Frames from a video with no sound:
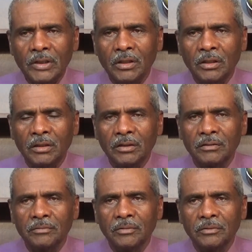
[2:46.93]
uh,
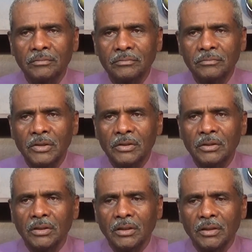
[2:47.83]

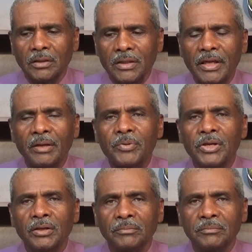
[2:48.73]
uh, helped
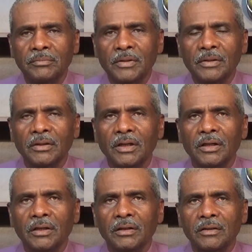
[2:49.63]
him
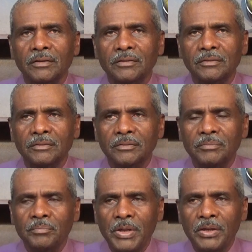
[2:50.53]
uh,
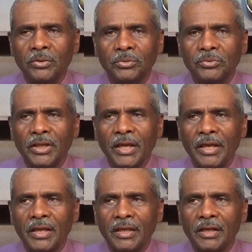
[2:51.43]
build
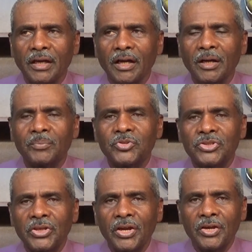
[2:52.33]
a
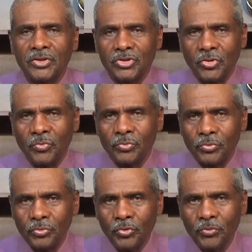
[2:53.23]
upstairs
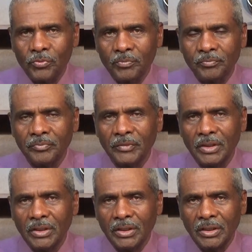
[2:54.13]
room
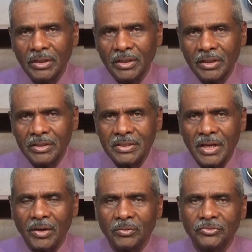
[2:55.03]
in his
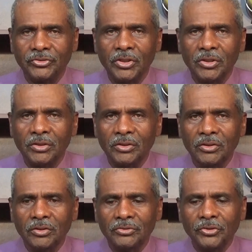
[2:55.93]
house.
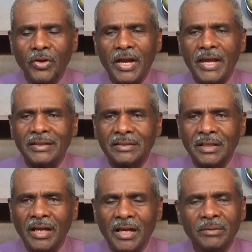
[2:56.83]
So I had
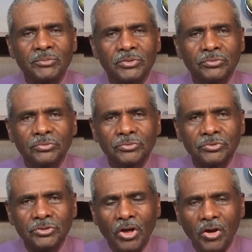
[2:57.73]
time to
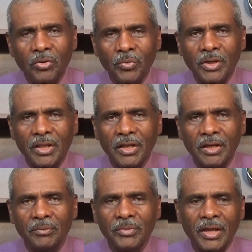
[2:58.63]
talk with
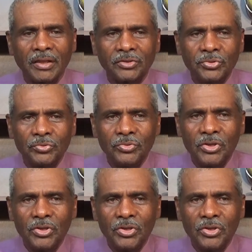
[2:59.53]
him and to